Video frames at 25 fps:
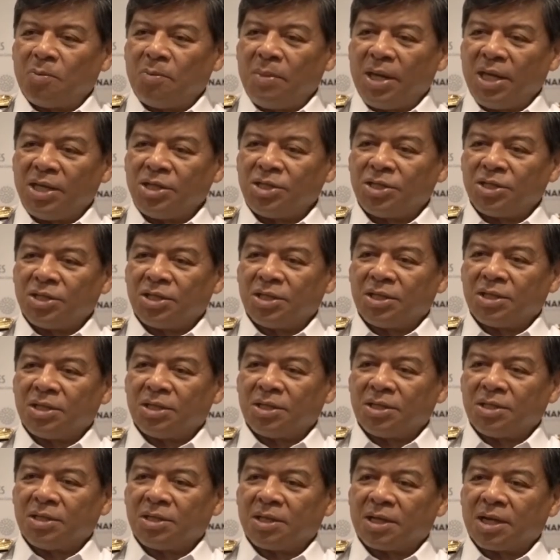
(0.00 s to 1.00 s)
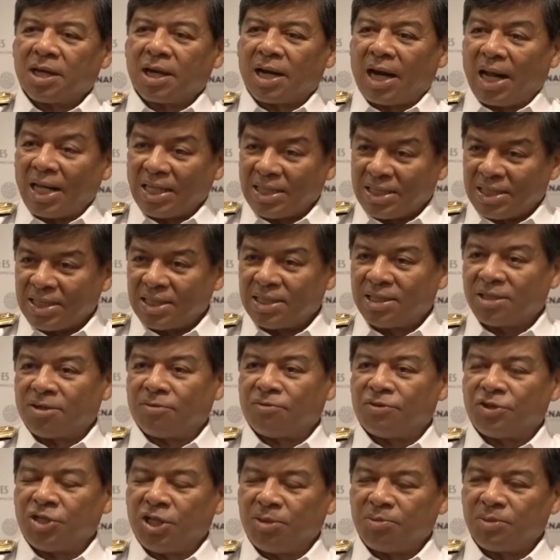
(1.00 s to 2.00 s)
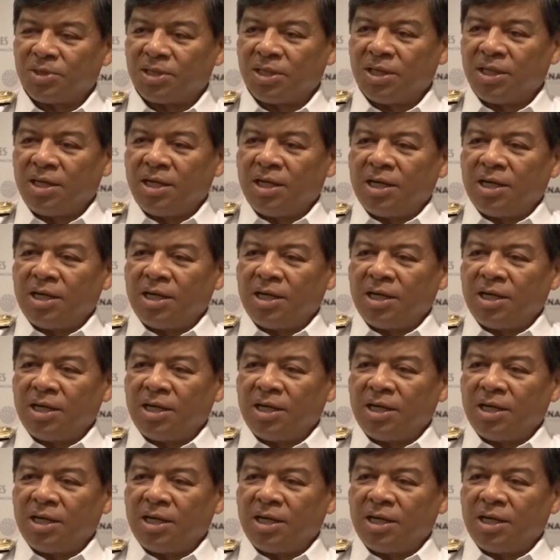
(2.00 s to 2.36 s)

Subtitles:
major classes of ships.